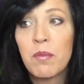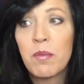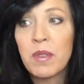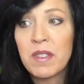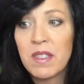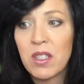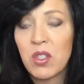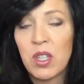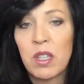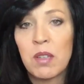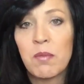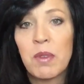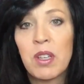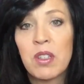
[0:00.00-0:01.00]

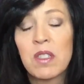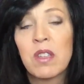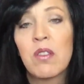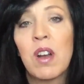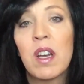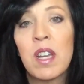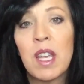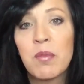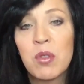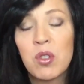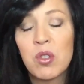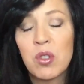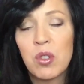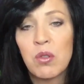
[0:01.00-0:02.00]
position because they're unable
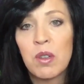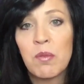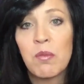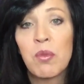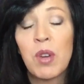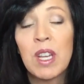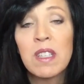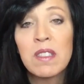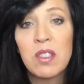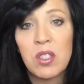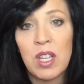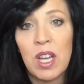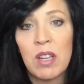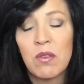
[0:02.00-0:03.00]
to embrace the
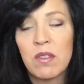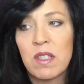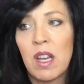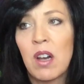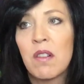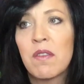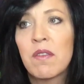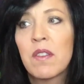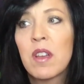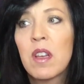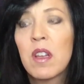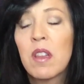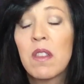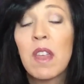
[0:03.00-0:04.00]
shadow self,
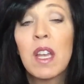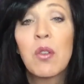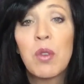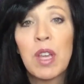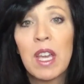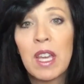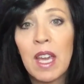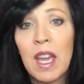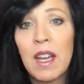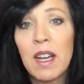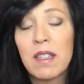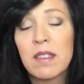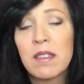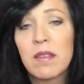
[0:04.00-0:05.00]
they create
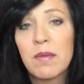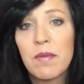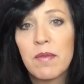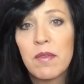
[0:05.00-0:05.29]
chaos.